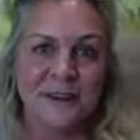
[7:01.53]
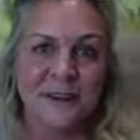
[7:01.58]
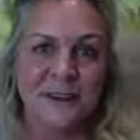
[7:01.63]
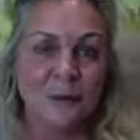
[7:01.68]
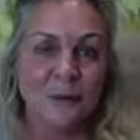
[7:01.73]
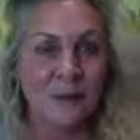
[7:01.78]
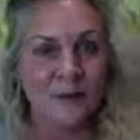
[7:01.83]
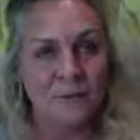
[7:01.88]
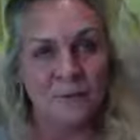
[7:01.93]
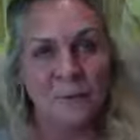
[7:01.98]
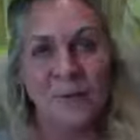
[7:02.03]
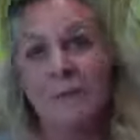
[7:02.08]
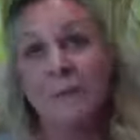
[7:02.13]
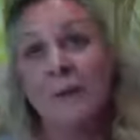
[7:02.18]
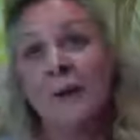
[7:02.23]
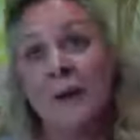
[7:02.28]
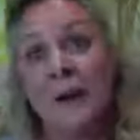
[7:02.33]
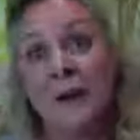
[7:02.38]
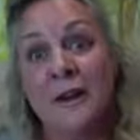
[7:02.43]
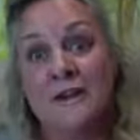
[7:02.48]
Well,
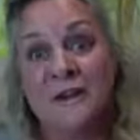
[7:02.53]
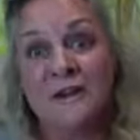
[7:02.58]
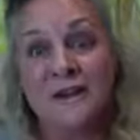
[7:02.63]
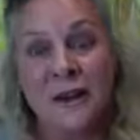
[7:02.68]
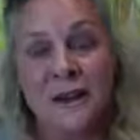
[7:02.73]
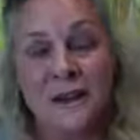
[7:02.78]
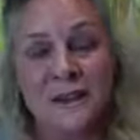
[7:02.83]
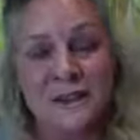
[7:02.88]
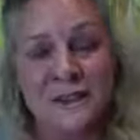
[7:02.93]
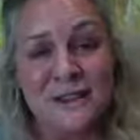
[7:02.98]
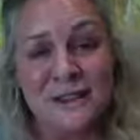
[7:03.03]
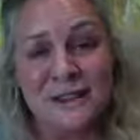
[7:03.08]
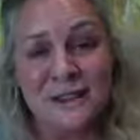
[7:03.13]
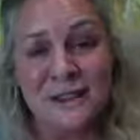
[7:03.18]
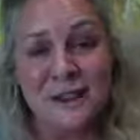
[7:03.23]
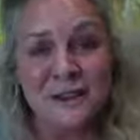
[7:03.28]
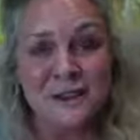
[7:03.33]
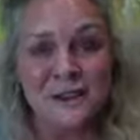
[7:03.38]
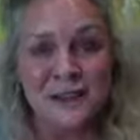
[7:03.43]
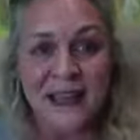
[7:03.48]
people are only strangers
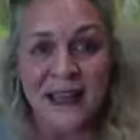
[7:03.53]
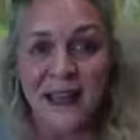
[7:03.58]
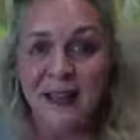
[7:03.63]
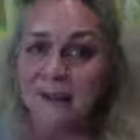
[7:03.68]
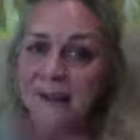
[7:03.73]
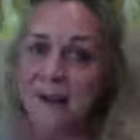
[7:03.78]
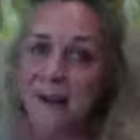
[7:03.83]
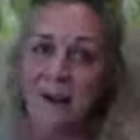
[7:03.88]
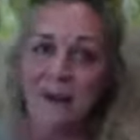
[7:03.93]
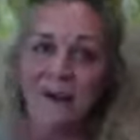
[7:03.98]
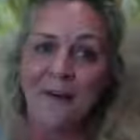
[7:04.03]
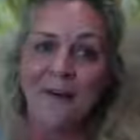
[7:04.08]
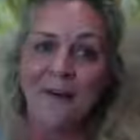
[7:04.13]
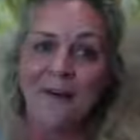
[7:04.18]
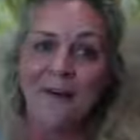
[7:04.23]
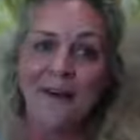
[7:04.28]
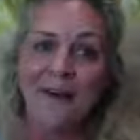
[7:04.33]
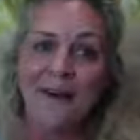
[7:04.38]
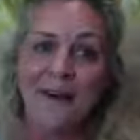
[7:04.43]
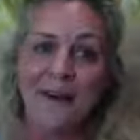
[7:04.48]
until you say hello.
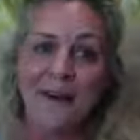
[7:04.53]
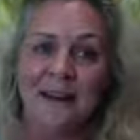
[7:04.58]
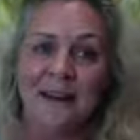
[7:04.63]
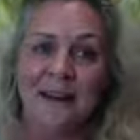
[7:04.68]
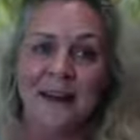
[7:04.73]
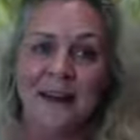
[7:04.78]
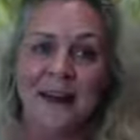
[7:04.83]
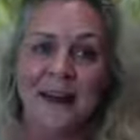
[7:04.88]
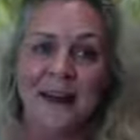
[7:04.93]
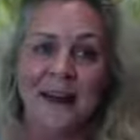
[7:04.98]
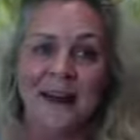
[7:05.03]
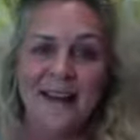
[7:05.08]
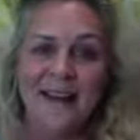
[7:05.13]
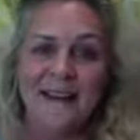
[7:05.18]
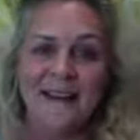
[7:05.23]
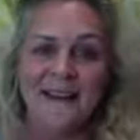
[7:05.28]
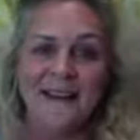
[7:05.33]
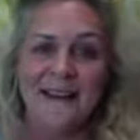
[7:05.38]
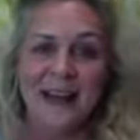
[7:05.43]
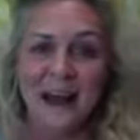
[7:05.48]

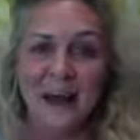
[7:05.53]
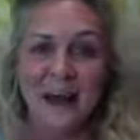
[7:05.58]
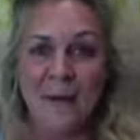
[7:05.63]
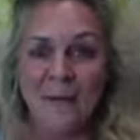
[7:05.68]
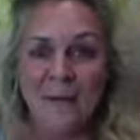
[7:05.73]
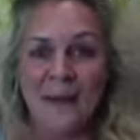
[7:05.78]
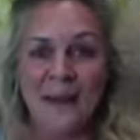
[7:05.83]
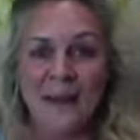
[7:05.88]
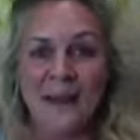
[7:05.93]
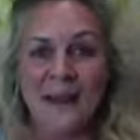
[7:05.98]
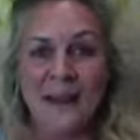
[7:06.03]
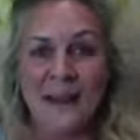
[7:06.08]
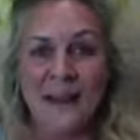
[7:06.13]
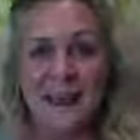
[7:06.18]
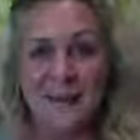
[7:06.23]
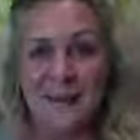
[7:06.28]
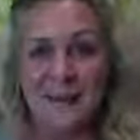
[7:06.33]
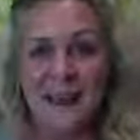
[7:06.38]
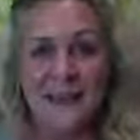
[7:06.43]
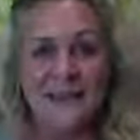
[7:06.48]
And how many
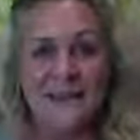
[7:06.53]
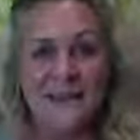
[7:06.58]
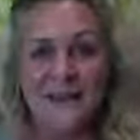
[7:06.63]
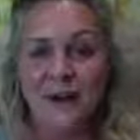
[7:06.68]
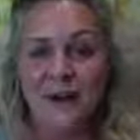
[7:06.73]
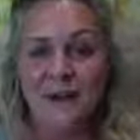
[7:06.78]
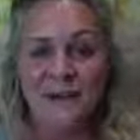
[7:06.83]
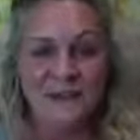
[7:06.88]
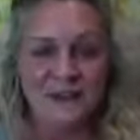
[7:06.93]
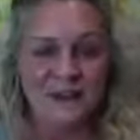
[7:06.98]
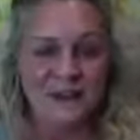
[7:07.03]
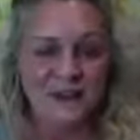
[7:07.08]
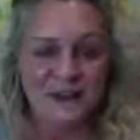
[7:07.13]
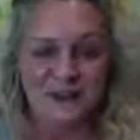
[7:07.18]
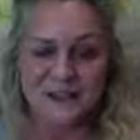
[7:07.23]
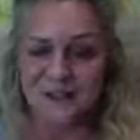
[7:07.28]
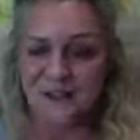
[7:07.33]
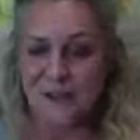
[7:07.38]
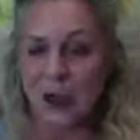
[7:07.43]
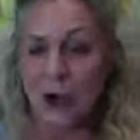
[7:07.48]
amazing
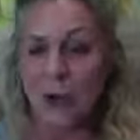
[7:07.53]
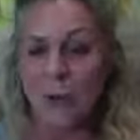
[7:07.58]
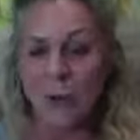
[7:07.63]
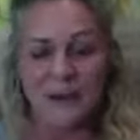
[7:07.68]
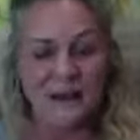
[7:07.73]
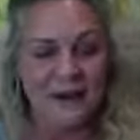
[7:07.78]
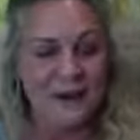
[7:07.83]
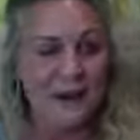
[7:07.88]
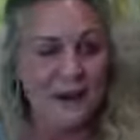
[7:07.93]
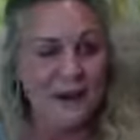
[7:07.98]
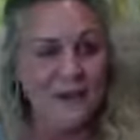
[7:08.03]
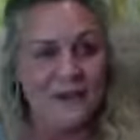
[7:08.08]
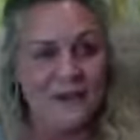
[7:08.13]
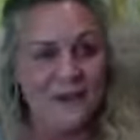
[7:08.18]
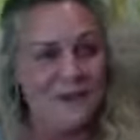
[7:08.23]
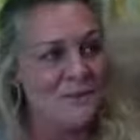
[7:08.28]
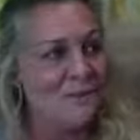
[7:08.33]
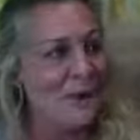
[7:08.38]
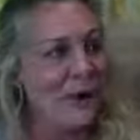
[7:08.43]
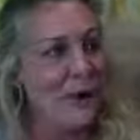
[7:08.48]
conversations have opened up
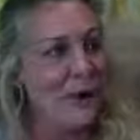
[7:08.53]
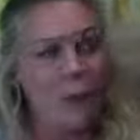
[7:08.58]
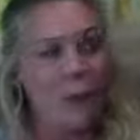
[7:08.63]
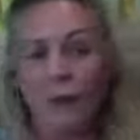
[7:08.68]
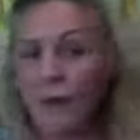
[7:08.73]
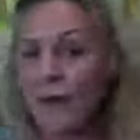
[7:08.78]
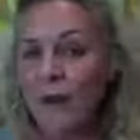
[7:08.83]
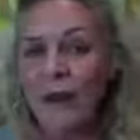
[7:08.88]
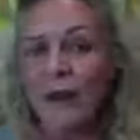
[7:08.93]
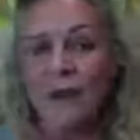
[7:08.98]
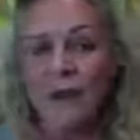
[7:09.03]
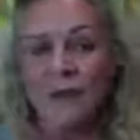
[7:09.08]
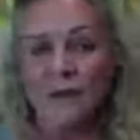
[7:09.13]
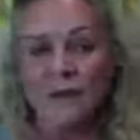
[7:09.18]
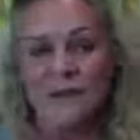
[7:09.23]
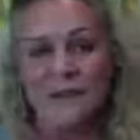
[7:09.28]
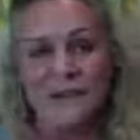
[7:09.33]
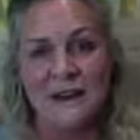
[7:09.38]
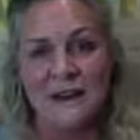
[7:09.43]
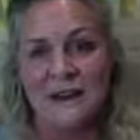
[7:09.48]
just by walking your
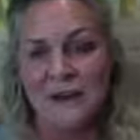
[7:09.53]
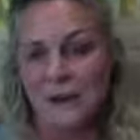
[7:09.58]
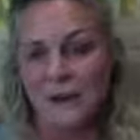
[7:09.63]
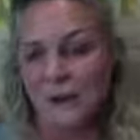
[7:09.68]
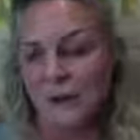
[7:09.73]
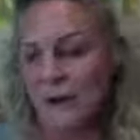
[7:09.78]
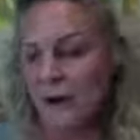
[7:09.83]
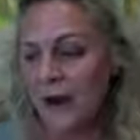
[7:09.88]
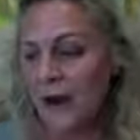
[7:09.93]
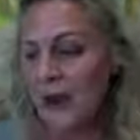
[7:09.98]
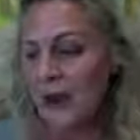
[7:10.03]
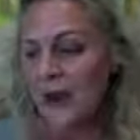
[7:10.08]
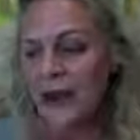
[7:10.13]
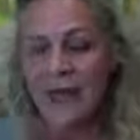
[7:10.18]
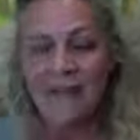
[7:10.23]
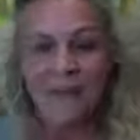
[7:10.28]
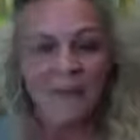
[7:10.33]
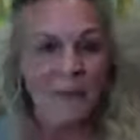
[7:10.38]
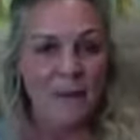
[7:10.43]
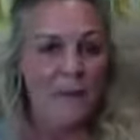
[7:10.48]
dog or
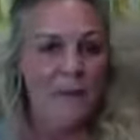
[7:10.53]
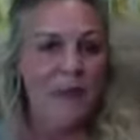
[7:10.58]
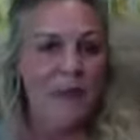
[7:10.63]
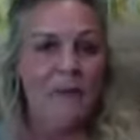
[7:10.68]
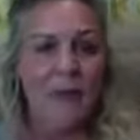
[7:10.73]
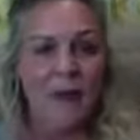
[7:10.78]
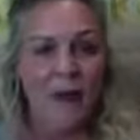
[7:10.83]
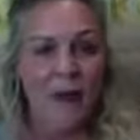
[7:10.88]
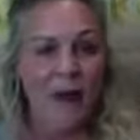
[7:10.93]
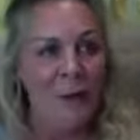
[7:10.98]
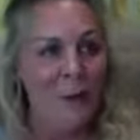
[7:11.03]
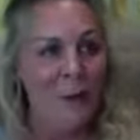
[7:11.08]
having people